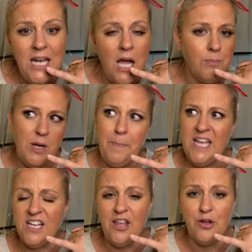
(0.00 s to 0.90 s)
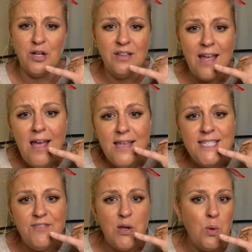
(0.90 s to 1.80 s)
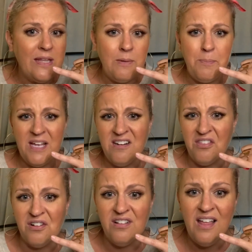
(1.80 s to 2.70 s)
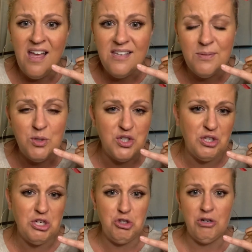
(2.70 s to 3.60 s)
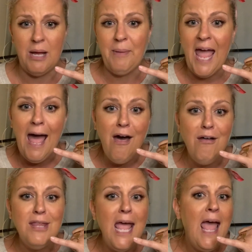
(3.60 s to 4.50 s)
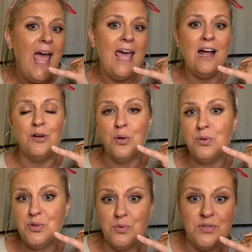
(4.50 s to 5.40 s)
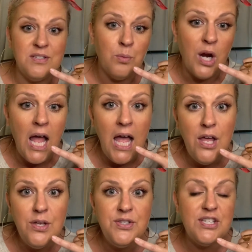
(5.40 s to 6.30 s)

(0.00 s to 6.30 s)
I'm going to pick another class. If they won't let me pick another class, I'm just going to drop out and I'll go to school somewhere else.